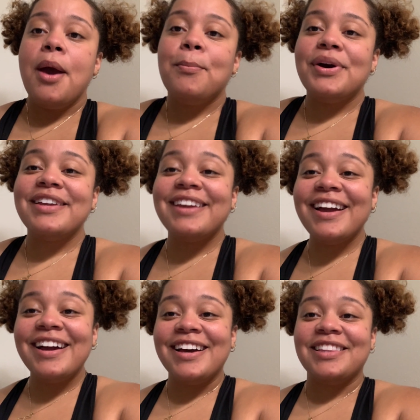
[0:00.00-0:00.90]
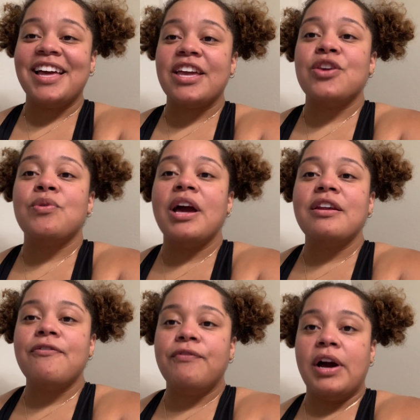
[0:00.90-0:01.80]
But yeah, like you
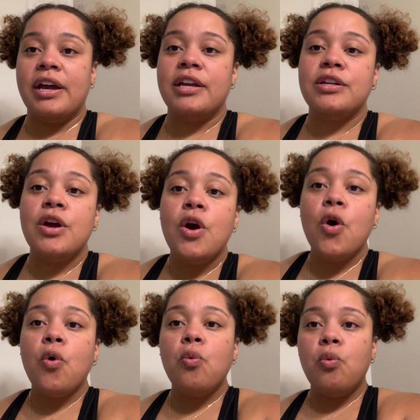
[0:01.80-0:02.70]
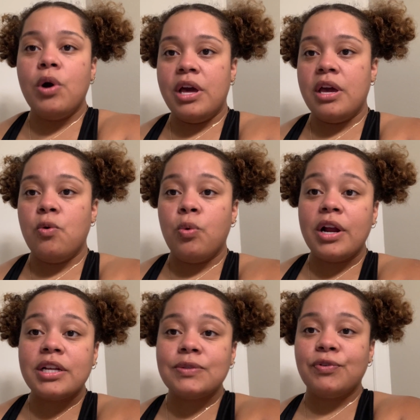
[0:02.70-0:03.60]
gotta find what
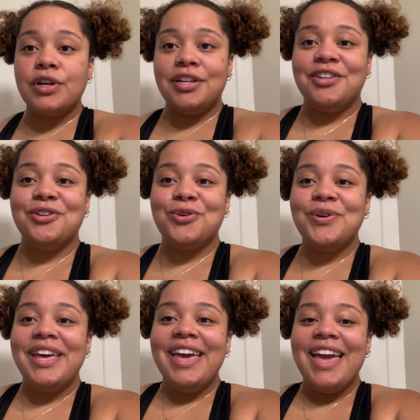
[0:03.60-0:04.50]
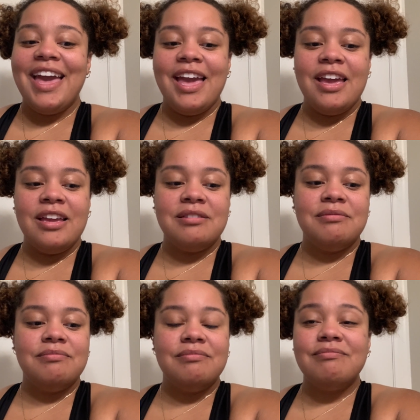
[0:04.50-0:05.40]
works for you and